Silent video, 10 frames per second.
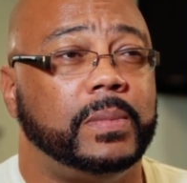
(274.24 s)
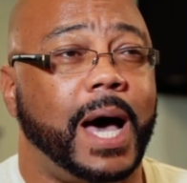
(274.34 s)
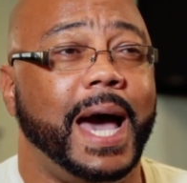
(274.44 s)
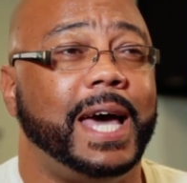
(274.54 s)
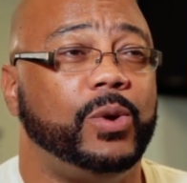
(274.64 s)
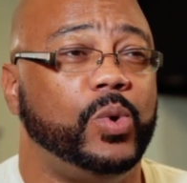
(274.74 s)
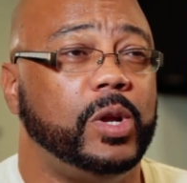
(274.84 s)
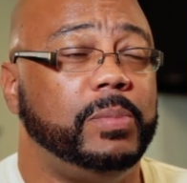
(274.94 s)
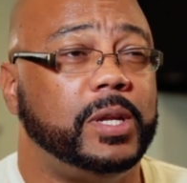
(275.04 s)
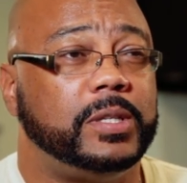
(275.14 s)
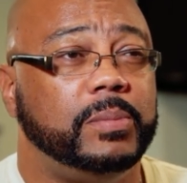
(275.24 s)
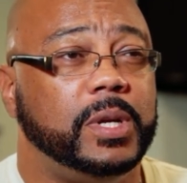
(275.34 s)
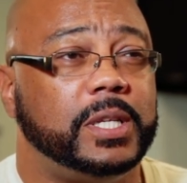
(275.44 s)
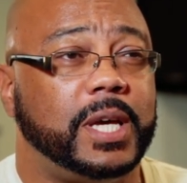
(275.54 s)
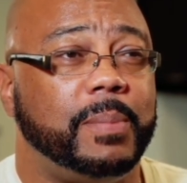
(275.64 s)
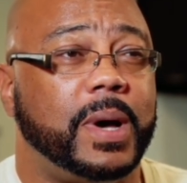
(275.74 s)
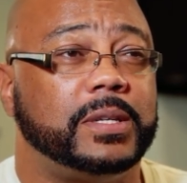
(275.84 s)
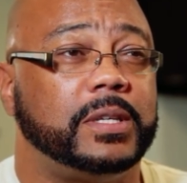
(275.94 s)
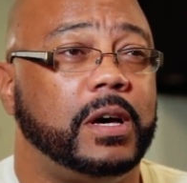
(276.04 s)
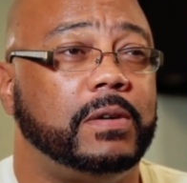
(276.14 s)
I had to rehabilitate
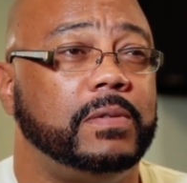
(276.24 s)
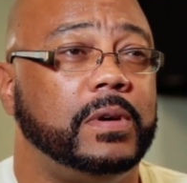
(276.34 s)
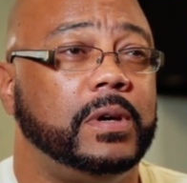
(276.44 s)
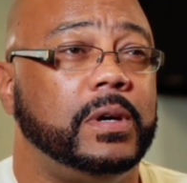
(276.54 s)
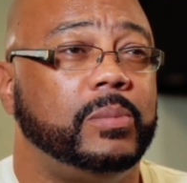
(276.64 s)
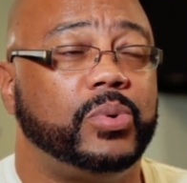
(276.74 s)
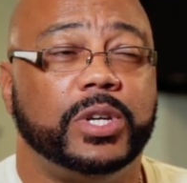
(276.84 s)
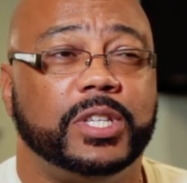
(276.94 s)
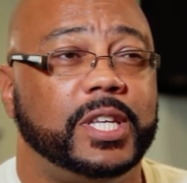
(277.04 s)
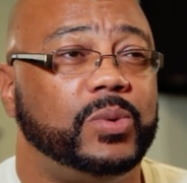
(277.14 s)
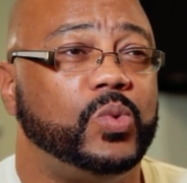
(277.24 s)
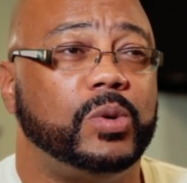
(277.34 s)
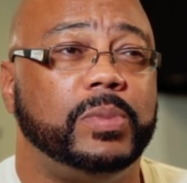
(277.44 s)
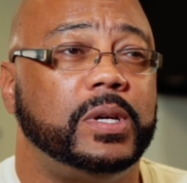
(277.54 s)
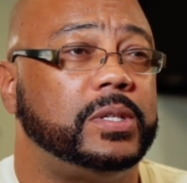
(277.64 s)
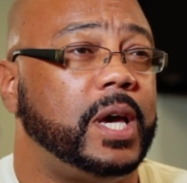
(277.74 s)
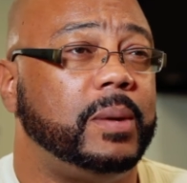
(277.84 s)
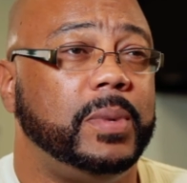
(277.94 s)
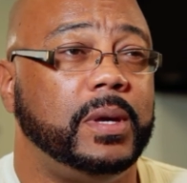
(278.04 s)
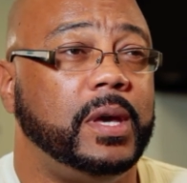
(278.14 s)
myself. Prison didn't
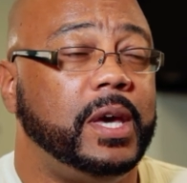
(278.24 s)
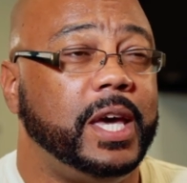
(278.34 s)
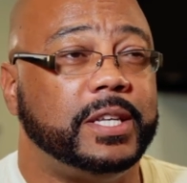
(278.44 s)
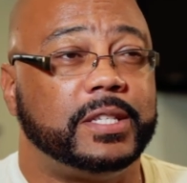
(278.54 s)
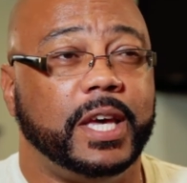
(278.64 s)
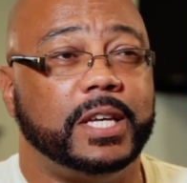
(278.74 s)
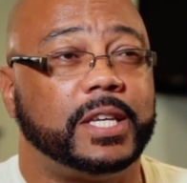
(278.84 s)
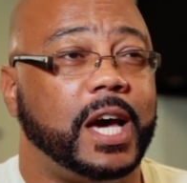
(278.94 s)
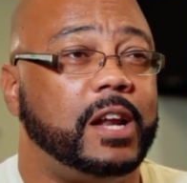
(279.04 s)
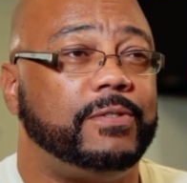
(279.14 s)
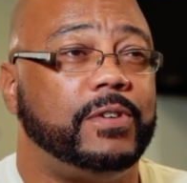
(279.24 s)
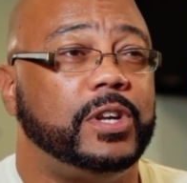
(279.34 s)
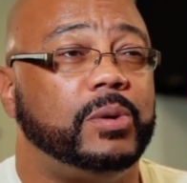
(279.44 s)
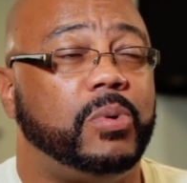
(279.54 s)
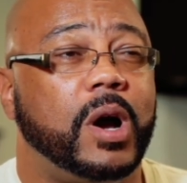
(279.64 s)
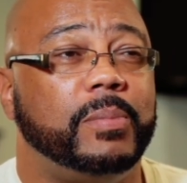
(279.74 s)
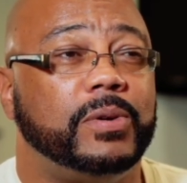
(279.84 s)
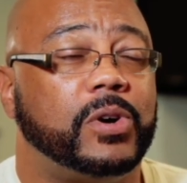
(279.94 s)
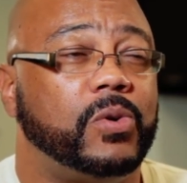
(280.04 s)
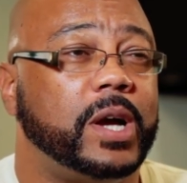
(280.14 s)
rehabilitate me. It says California Department
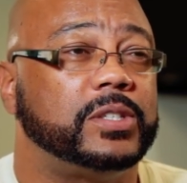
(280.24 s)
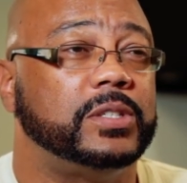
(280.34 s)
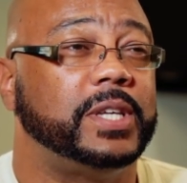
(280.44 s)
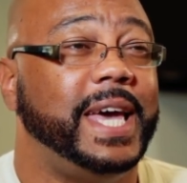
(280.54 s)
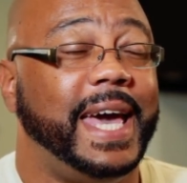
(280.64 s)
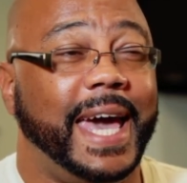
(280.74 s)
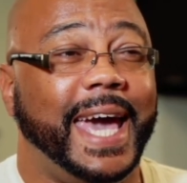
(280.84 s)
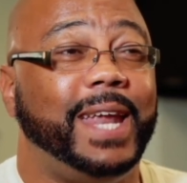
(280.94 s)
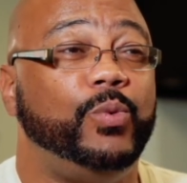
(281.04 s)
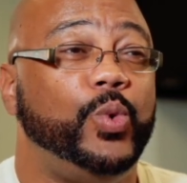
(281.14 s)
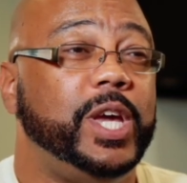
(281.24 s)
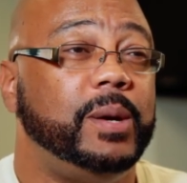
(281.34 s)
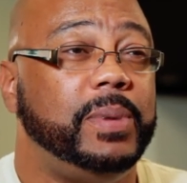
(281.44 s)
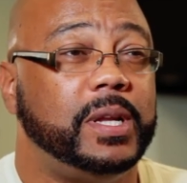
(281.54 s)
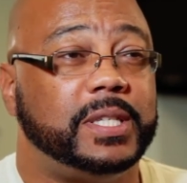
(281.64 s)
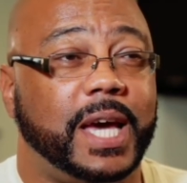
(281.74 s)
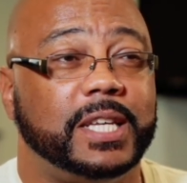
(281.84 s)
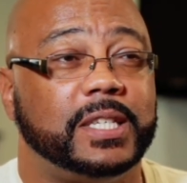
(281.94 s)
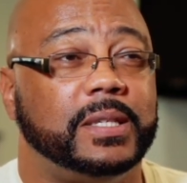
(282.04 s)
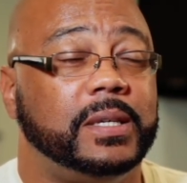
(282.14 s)
of Corrections and
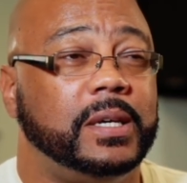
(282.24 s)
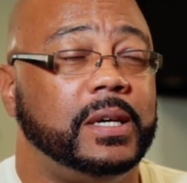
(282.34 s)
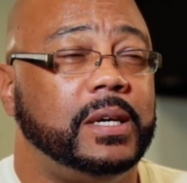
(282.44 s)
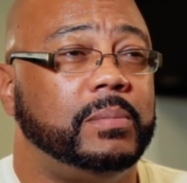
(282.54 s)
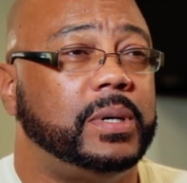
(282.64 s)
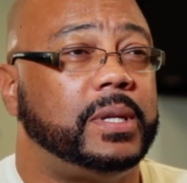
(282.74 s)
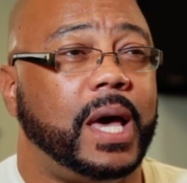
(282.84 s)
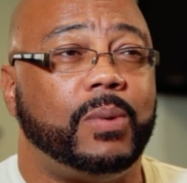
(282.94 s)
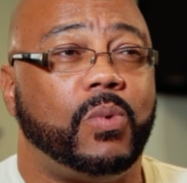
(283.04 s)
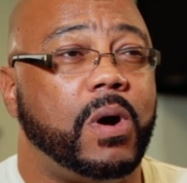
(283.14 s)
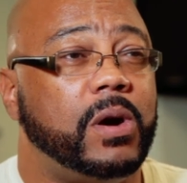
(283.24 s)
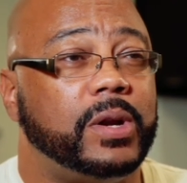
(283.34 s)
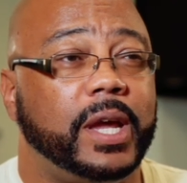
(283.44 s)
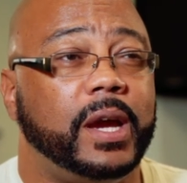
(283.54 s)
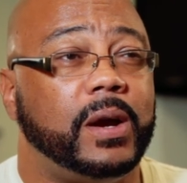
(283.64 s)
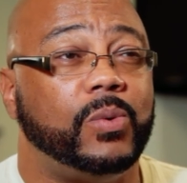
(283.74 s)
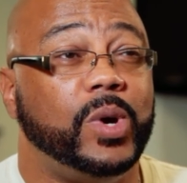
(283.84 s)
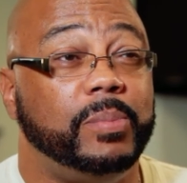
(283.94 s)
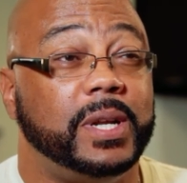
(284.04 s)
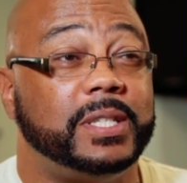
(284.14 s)
Rehabilitation, but that word there,
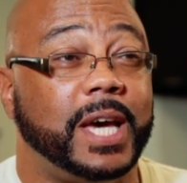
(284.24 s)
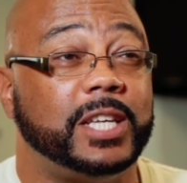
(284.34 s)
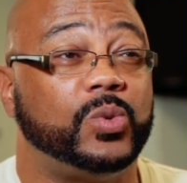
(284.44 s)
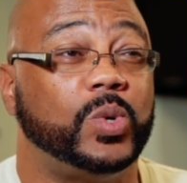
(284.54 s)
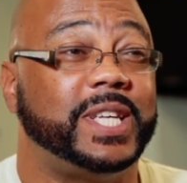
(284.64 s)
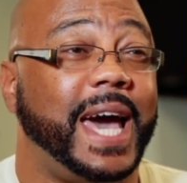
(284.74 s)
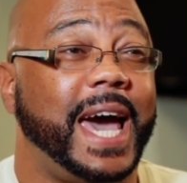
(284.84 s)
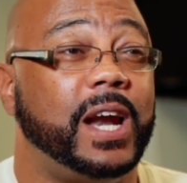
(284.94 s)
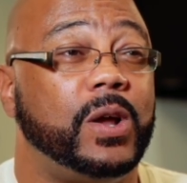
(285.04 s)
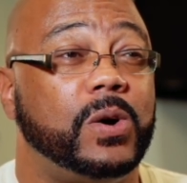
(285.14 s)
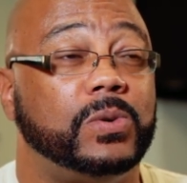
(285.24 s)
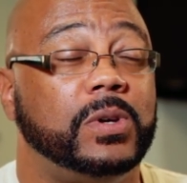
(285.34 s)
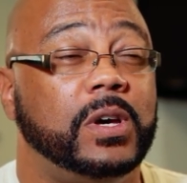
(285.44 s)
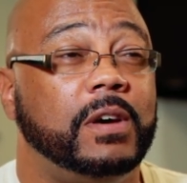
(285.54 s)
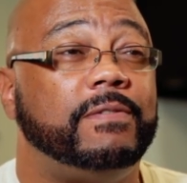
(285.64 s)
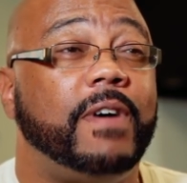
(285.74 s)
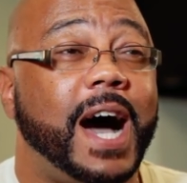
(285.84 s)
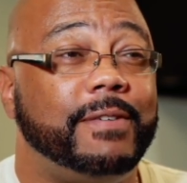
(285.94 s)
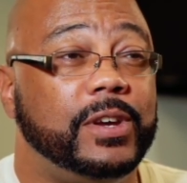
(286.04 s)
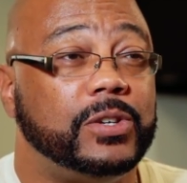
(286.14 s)
rehabilitation, was added on
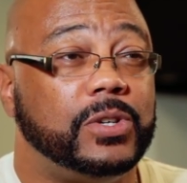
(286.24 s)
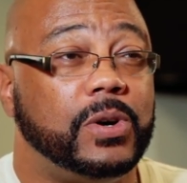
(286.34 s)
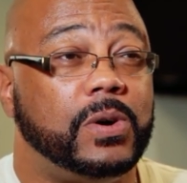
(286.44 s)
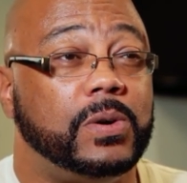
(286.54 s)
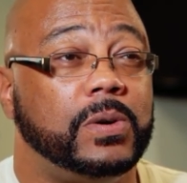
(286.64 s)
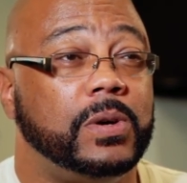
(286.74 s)
five years ago.